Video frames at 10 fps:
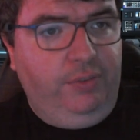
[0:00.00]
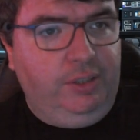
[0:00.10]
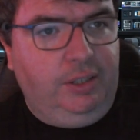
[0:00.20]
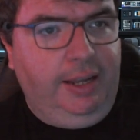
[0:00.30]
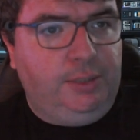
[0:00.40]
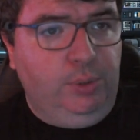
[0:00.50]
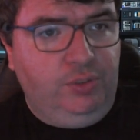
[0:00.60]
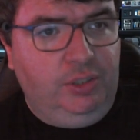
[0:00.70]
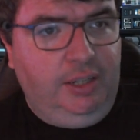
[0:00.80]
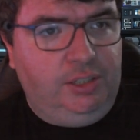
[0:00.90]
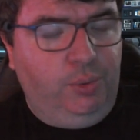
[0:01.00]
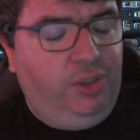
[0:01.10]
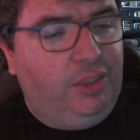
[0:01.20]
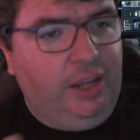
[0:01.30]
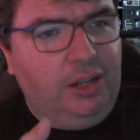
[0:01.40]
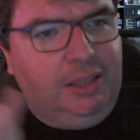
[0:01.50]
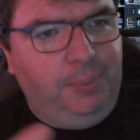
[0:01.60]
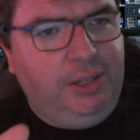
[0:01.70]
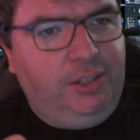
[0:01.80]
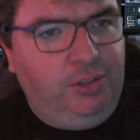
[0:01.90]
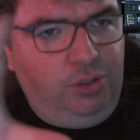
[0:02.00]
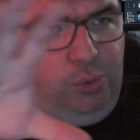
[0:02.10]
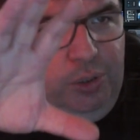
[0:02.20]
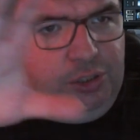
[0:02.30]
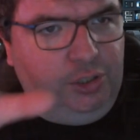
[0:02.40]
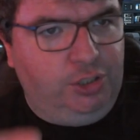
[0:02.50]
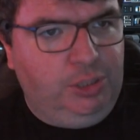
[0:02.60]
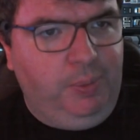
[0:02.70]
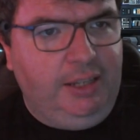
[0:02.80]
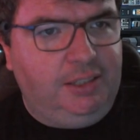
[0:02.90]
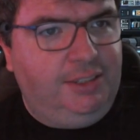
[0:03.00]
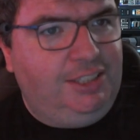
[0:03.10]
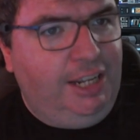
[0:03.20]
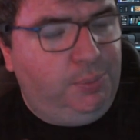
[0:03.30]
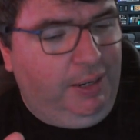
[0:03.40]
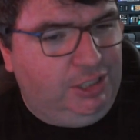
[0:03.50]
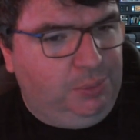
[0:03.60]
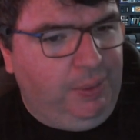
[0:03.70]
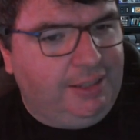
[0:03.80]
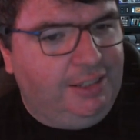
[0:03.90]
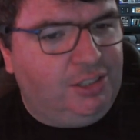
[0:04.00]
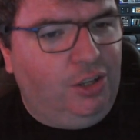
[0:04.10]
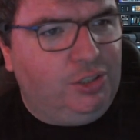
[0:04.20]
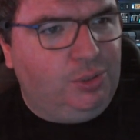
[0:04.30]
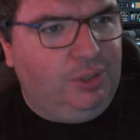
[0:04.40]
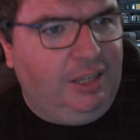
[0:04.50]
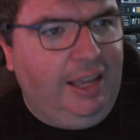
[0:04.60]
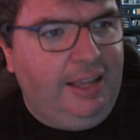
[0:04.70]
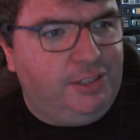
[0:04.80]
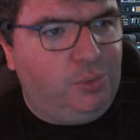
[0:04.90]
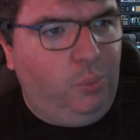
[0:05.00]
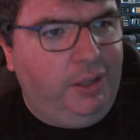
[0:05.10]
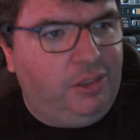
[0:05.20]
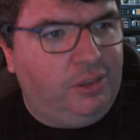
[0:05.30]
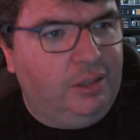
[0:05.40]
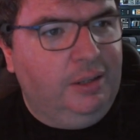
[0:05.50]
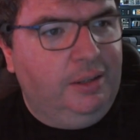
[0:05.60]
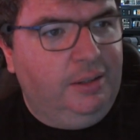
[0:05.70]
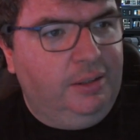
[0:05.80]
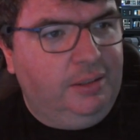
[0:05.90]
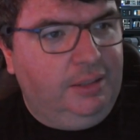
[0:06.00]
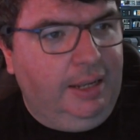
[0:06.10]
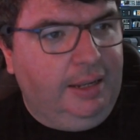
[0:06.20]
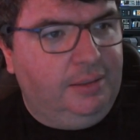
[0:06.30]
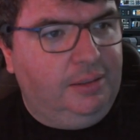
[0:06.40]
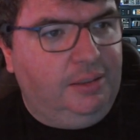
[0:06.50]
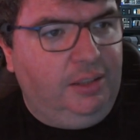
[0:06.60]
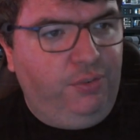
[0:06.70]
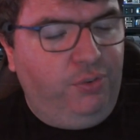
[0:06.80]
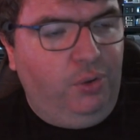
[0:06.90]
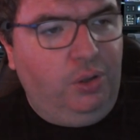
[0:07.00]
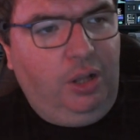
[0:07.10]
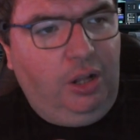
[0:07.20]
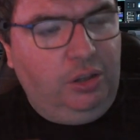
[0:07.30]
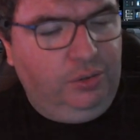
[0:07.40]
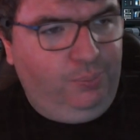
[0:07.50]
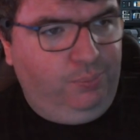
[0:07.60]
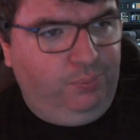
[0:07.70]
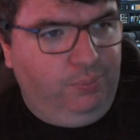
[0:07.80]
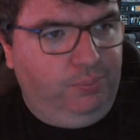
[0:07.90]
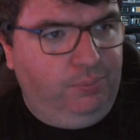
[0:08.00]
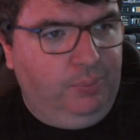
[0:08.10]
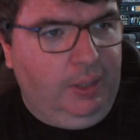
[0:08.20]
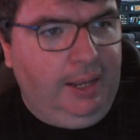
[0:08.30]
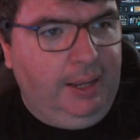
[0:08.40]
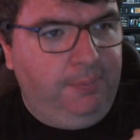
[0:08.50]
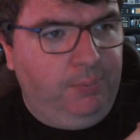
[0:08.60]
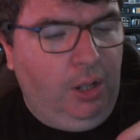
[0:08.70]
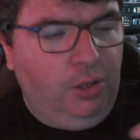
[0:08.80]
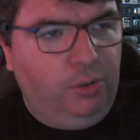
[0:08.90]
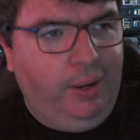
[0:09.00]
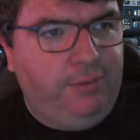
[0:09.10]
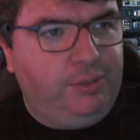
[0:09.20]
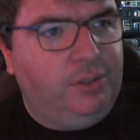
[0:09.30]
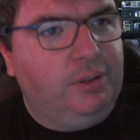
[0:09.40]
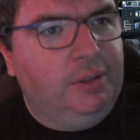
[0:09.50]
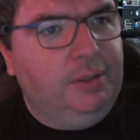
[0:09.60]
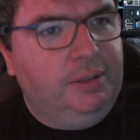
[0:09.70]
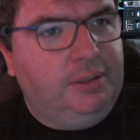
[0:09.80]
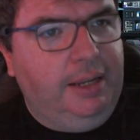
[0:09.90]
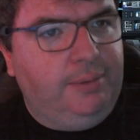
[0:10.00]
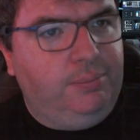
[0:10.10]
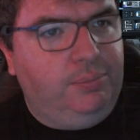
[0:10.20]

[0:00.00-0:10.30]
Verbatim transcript: for the dance moves and that sort of thing. They are limited to a certain space on stage, but I suspect that's also the case with like the full hol- um, holographed, like